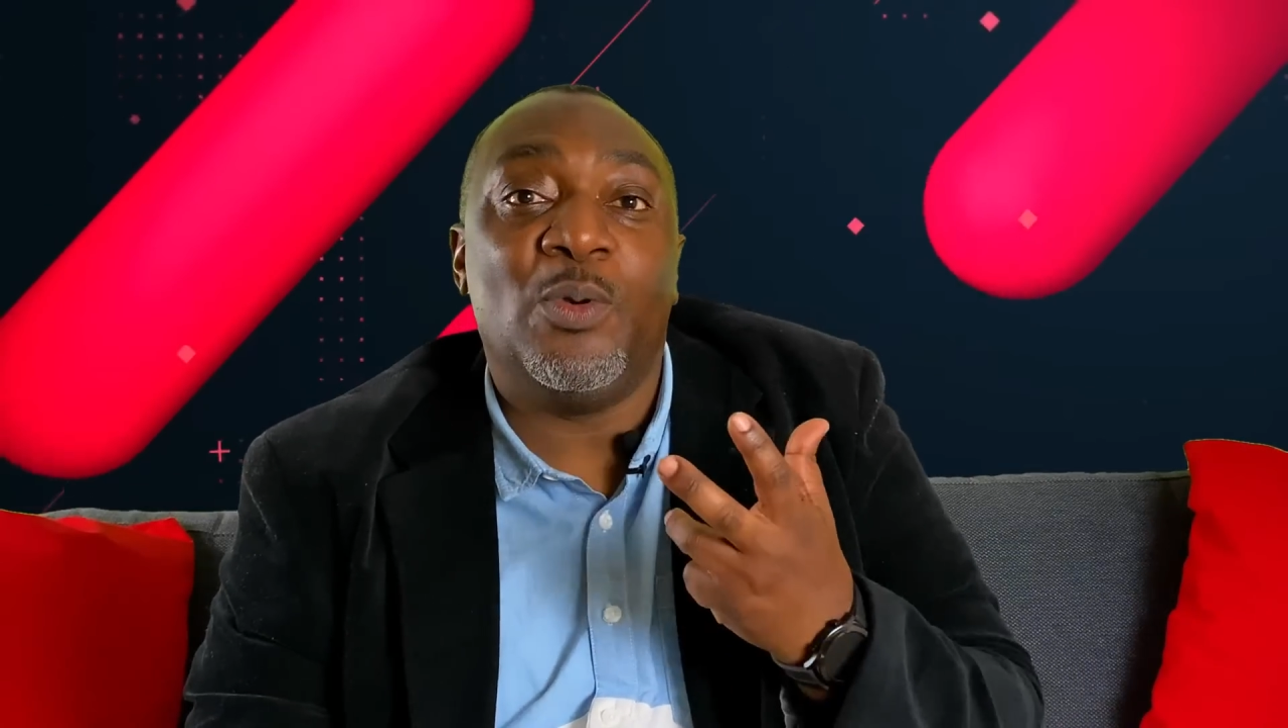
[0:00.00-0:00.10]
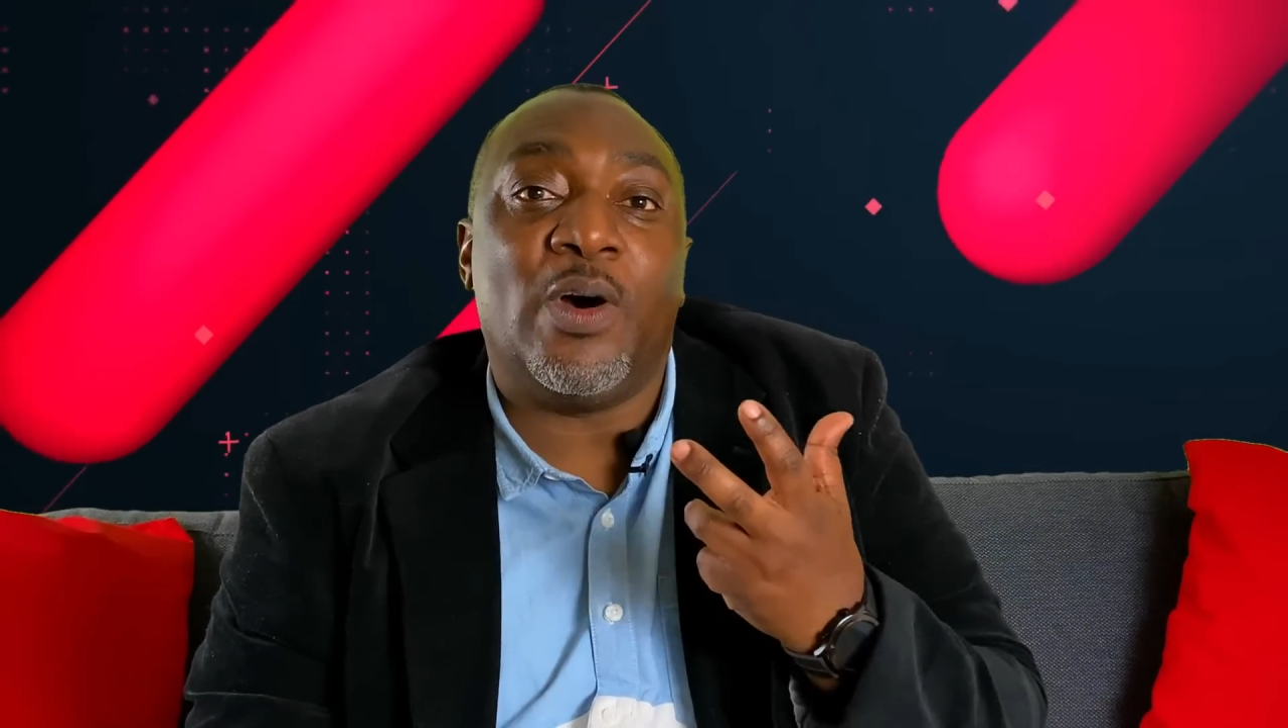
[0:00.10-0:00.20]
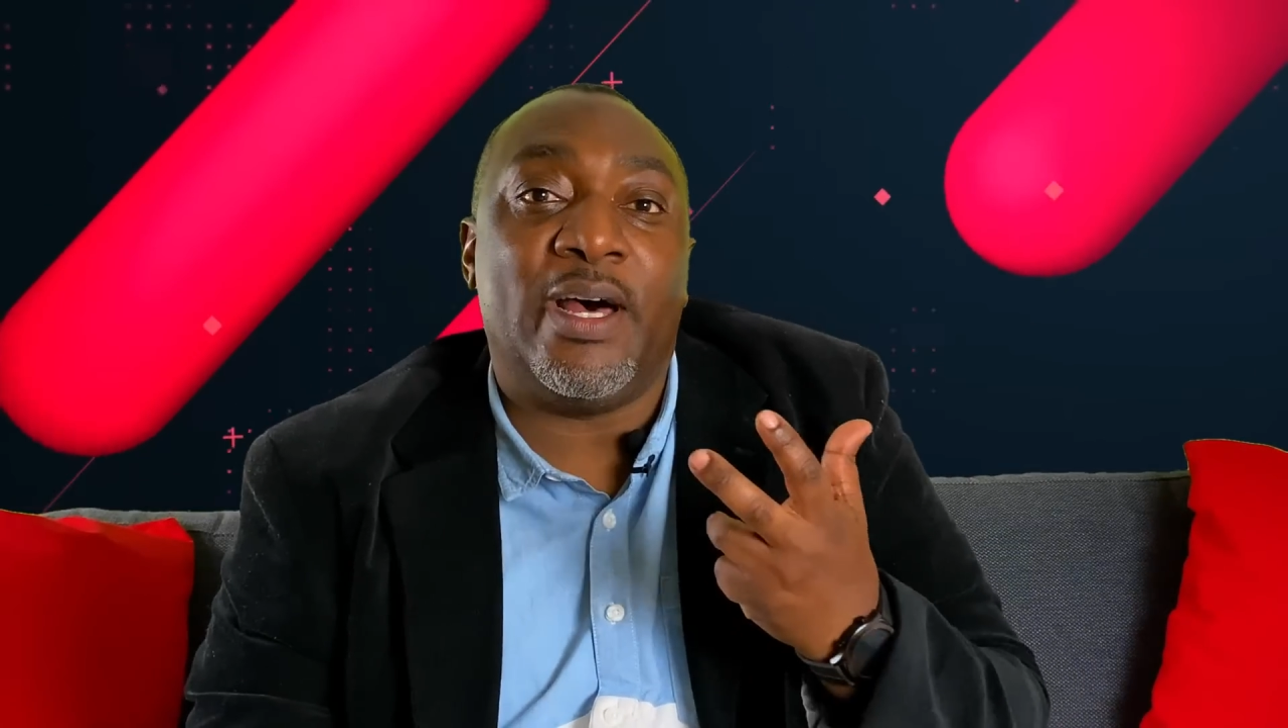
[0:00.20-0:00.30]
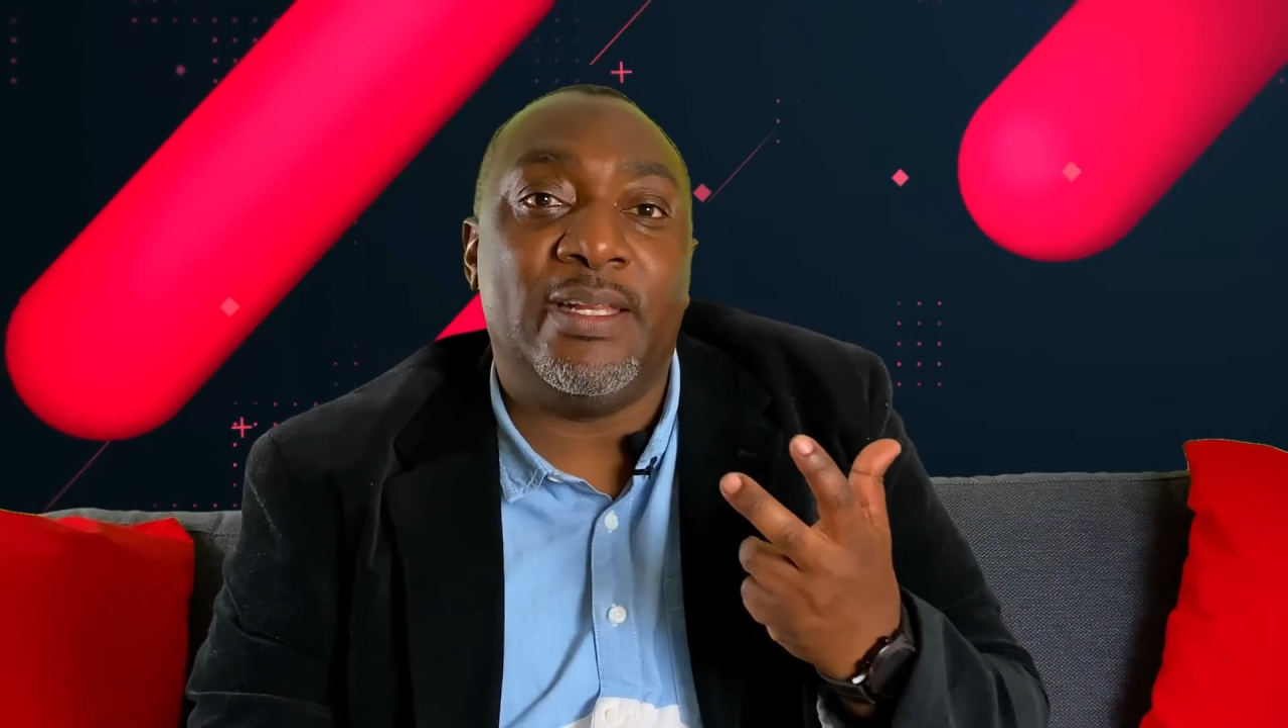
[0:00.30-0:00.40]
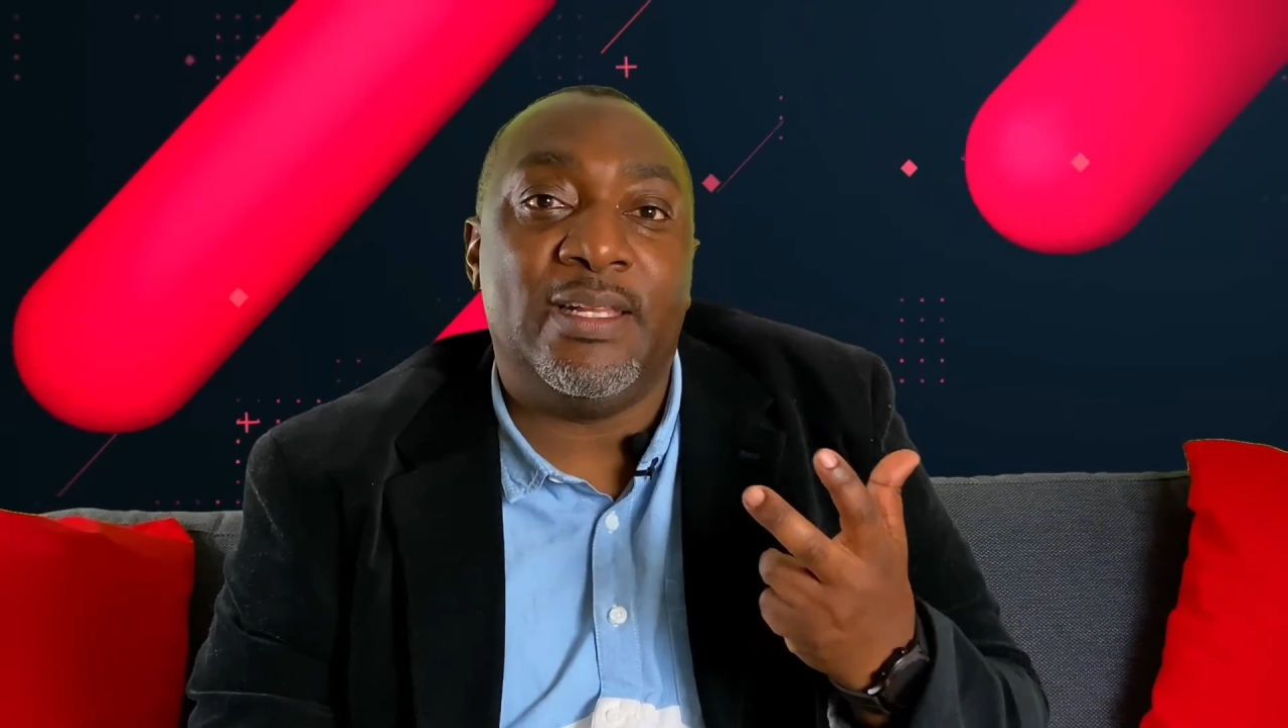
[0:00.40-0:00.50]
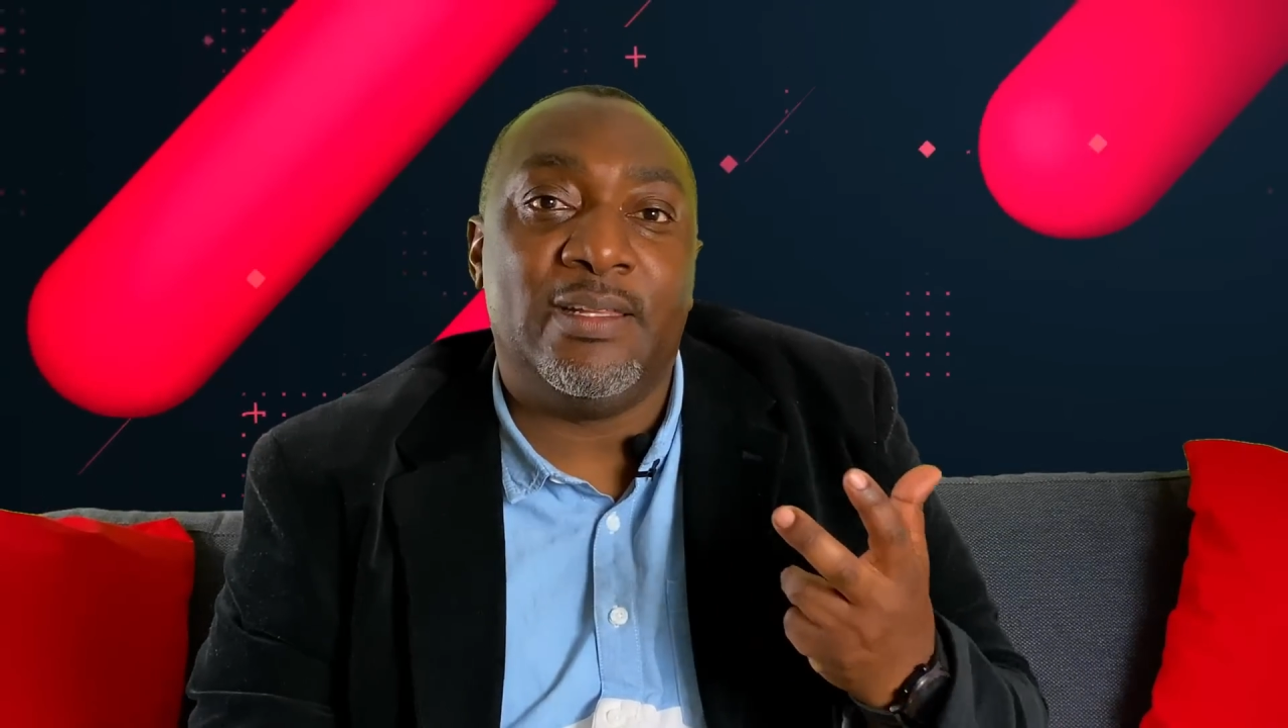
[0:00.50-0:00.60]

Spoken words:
Wine,